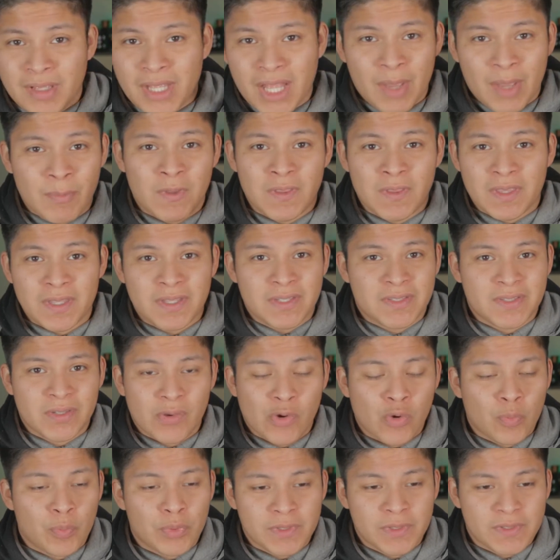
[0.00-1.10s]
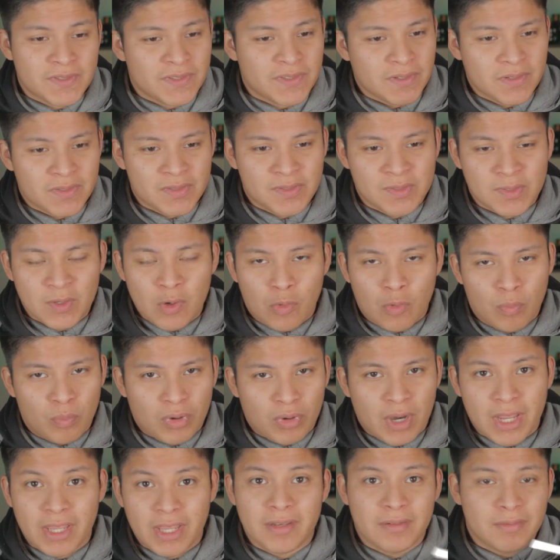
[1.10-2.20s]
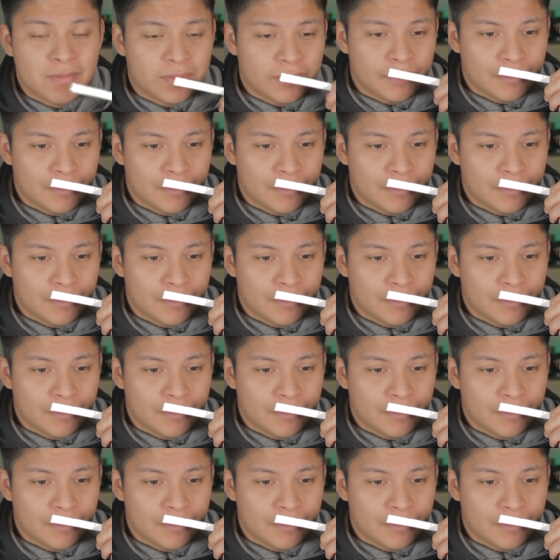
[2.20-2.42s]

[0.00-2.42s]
I mean, this opens so bright,